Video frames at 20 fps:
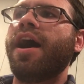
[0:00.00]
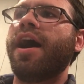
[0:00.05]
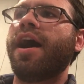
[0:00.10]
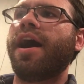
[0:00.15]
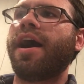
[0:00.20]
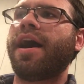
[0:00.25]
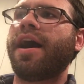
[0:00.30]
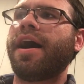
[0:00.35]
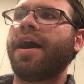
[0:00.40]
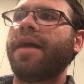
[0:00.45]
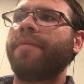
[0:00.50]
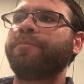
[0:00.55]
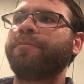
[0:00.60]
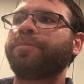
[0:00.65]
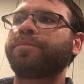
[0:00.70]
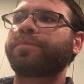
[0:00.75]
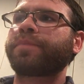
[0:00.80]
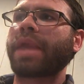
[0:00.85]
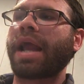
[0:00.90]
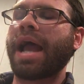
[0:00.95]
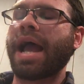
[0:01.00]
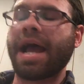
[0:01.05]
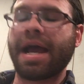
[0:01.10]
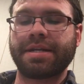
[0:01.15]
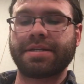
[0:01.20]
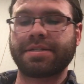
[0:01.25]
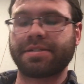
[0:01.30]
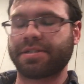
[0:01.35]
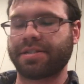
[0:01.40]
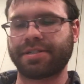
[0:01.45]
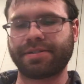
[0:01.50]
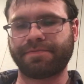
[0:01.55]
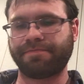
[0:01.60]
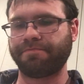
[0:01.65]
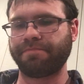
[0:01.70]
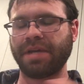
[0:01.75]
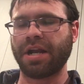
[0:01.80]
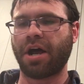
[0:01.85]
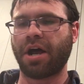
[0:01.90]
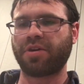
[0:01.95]
And,
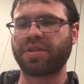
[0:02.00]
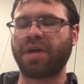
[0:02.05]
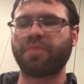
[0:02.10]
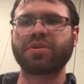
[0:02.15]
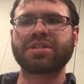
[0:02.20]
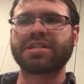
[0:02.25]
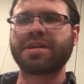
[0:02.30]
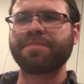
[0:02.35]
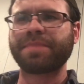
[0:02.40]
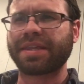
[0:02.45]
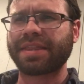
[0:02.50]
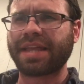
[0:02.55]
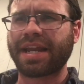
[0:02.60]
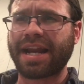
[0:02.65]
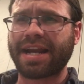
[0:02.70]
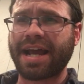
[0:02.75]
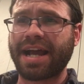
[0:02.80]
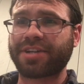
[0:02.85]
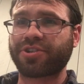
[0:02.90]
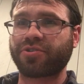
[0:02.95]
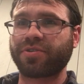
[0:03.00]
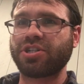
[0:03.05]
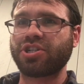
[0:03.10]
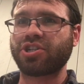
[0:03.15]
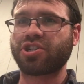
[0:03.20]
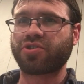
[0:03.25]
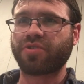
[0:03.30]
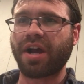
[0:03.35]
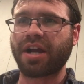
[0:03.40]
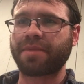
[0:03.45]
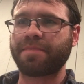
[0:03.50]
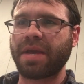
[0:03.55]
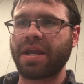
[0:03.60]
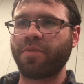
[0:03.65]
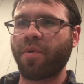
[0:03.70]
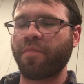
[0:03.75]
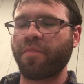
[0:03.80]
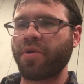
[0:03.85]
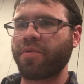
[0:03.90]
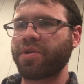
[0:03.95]
that was something that had actually struck me
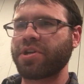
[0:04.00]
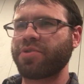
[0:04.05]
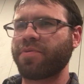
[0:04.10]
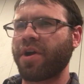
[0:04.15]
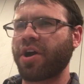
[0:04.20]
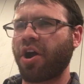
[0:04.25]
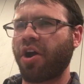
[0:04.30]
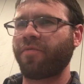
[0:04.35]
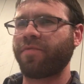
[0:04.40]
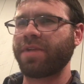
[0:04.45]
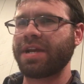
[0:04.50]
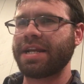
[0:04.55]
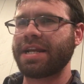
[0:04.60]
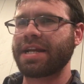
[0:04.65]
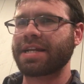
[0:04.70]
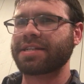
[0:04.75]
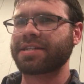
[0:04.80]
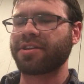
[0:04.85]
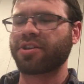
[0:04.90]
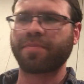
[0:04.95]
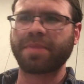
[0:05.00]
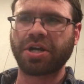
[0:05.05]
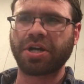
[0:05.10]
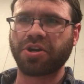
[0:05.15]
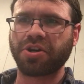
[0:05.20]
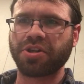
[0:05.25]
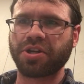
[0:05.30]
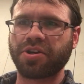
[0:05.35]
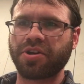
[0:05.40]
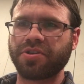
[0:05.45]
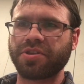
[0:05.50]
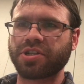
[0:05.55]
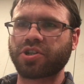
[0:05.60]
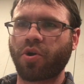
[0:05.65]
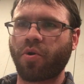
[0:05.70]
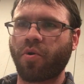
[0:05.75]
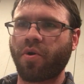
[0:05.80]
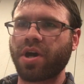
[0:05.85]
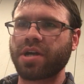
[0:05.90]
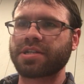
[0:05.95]
when we were doing our readings a little bit earlier in this
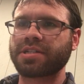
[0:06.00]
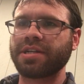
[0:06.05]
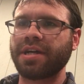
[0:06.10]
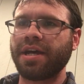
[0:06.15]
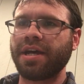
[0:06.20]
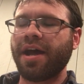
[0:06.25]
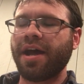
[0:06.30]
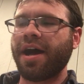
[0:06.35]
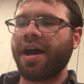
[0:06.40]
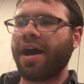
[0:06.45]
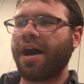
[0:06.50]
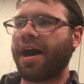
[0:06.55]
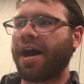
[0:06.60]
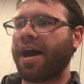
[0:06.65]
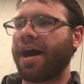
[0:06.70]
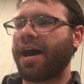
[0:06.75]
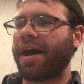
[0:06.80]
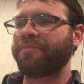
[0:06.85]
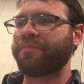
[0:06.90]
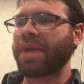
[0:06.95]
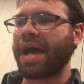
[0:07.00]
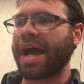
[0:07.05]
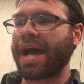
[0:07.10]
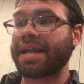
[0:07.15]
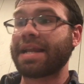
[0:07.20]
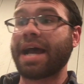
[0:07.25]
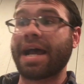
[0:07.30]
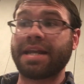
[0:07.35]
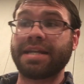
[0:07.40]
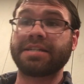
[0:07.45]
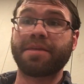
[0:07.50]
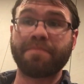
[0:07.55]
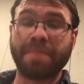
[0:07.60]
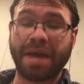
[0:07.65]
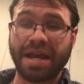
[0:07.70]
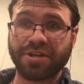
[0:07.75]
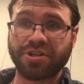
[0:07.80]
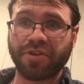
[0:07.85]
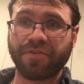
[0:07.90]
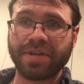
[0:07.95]
course, and is a
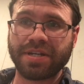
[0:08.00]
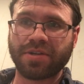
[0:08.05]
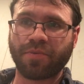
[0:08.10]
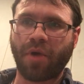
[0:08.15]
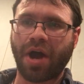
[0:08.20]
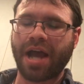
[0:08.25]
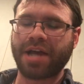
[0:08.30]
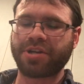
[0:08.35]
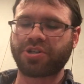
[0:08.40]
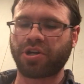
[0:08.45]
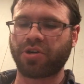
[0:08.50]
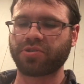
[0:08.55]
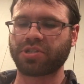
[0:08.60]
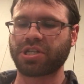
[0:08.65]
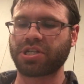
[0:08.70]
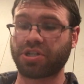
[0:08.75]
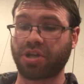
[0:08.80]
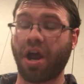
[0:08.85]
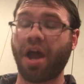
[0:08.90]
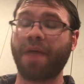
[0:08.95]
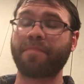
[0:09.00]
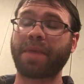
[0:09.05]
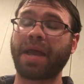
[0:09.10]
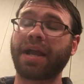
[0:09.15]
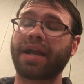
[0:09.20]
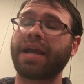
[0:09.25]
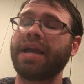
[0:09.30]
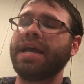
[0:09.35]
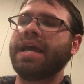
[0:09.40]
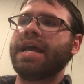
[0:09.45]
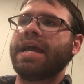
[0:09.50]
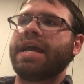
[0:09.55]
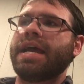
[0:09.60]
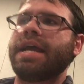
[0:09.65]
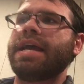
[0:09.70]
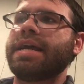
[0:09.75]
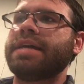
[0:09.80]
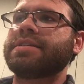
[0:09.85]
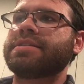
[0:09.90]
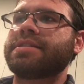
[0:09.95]
major reason why I chose this topic,
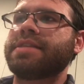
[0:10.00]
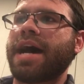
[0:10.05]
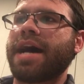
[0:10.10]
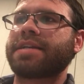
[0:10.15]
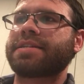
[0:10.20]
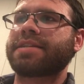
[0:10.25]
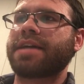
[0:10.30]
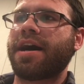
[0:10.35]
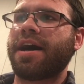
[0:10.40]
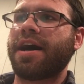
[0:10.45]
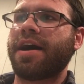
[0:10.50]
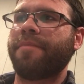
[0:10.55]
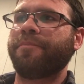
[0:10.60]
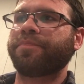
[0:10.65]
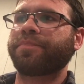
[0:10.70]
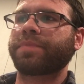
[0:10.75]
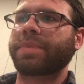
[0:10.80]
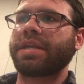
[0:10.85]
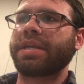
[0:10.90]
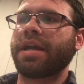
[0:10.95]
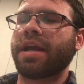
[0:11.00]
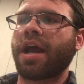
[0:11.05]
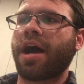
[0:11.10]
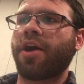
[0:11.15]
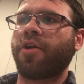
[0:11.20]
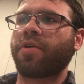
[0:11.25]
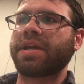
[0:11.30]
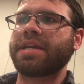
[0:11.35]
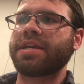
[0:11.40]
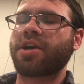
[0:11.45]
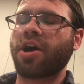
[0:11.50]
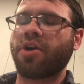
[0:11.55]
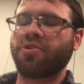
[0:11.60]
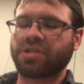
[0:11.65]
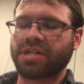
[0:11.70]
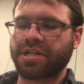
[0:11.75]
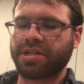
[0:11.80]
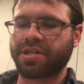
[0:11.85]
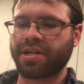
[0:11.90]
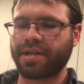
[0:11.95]
is that, he goes
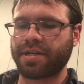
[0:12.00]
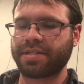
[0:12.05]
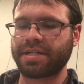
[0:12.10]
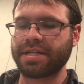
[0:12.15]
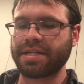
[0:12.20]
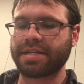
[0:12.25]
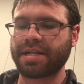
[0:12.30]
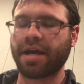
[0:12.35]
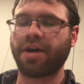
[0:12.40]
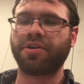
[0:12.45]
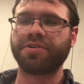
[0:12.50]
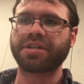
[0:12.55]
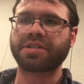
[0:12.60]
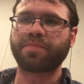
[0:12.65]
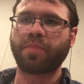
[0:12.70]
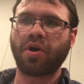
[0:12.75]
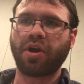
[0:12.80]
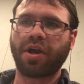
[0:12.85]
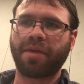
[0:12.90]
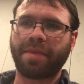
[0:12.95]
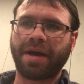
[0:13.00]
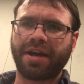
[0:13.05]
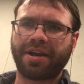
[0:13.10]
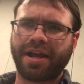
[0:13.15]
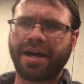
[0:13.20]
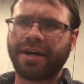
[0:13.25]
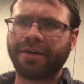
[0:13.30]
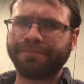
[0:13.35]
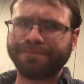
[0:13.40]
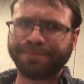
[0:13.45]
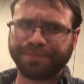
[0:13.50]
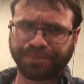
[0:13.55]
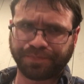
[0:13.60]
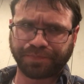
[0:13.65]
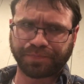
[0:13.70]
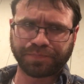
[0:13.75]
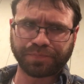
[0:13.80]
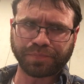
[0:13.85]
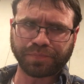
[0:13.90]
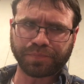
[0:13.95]
into detail in this book about how
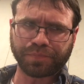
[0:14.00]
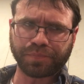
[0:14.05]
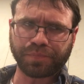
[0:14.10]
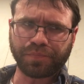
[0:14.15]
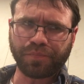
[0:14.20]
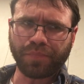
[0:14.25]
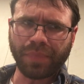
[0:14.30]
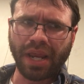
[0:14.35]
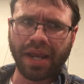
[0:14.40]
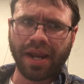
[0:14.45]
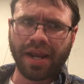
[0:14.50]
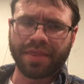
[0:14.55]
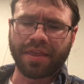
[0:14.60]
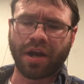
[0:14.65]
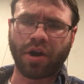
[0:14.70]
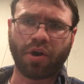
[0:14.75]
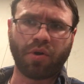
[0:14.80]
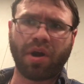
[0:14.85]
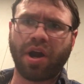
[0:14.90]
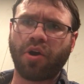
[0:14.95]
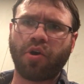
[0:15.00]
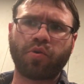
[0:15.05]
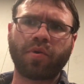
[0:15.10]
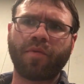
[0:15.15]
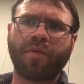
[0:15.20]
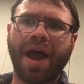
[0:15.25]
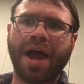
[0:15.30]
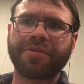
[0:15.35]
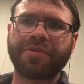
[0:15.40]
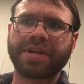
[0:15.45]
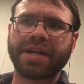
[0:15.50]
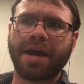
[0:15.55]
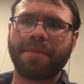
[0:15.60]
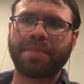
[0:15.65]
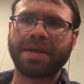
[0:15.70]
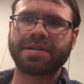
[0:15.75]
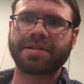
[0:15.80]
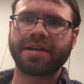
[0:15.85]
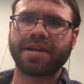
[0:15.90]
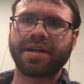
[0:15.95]
the Herero were rounded up
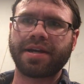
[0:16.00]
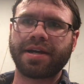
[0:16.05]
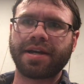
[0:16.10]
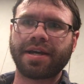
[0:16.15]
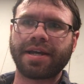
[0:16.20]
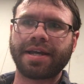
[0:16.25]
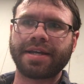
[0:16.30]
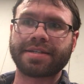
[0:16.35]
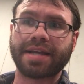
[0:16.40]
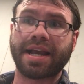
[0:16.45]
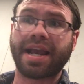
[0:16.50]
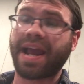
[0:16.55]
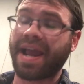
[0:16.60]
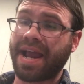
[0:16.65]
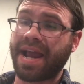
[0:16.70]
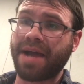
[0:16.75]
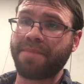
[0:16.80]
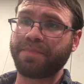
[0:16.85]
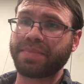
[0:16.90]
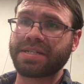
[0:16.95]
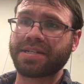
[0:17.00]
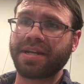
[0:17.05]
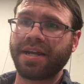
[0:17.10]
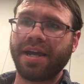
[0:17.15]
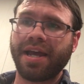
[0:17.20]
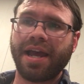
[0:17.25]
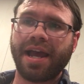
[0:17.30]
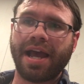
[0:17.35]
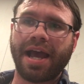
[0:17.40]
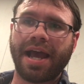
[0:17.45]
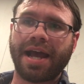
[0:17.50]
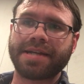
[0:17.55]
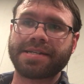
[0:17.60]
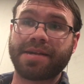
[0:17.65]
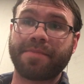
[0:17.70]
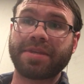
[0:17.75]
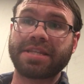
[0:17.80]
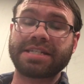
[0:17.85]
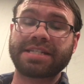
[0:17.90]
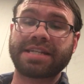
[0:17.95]
into camps, and
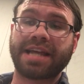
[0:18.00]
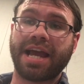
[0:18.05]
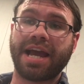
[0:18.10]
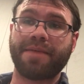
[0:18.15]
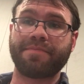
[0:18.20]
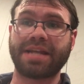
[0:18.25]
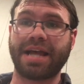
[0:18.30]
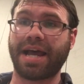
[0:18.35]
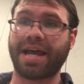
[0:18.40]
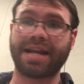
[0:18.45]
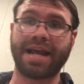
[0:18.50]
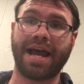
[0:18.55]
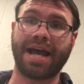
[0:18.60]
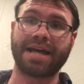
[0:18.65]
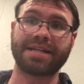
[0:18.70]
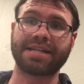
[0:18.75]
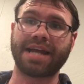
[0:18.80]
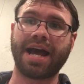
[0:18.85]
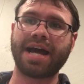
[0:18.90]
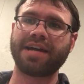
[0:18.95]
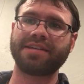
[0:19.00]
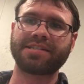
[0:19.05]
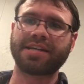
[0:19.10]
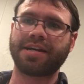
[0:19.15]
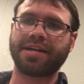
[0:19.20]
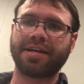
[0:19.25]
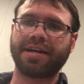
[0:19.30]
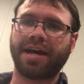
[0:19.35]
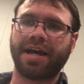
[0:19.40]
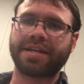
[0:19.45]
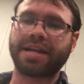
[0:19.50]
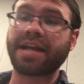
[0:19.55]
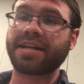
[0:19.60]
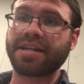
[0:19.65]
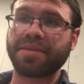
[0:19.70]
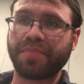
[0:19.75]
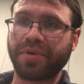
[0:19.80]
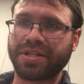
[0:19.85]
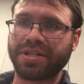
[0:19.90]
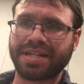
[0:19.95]
some of these camps had as high as a
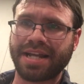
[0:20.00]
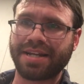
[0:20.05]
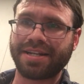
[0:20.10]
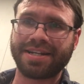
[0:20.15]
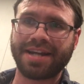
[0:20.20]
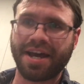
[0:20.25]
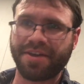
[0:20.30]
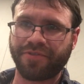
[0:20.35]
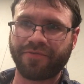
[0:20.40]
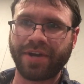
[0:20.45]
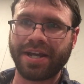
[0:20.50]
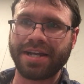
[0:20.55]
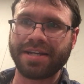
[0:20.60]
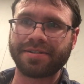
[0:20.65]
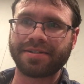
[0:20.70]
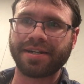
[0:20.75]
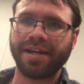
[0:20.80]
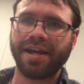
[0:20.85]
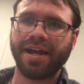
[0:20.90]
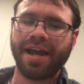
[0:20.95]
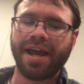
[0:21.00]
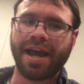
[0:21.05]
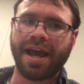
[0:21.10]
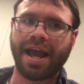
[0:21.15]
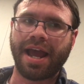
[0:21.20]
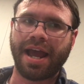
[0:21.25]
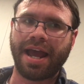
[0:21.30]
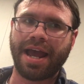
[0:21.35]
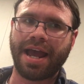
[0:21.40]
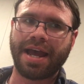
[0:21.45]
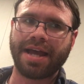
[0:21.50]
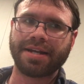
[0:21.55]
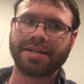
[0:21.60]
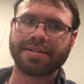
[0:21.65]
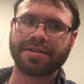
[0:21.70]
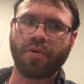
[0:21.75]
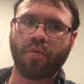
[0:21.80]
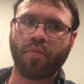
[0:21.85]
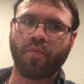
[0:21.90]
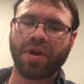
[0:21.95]
90% death rate.
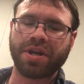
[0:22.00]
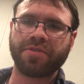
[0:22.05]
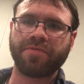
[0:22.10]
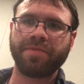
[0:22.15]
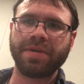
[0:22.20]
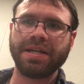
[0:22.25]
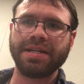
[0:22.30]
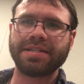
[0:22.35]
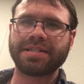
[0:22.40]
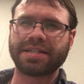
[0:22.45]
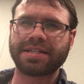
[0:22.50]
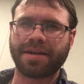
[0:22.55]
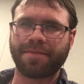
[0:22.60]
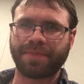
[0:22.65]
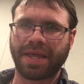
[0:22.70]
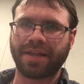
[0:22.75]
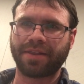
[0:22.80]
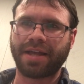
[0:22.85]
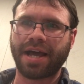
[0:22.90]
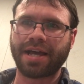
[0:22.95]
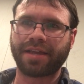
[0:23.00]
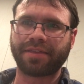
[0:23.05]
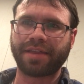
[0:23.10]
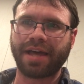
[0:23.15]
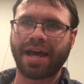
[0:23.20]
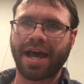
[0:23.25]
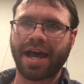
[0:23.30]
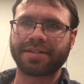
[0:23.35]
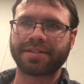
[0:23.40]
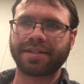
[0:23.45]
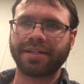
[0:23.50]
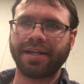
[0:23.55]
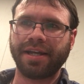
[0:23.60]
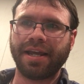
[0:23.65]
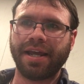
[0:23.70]
And when you read something like that,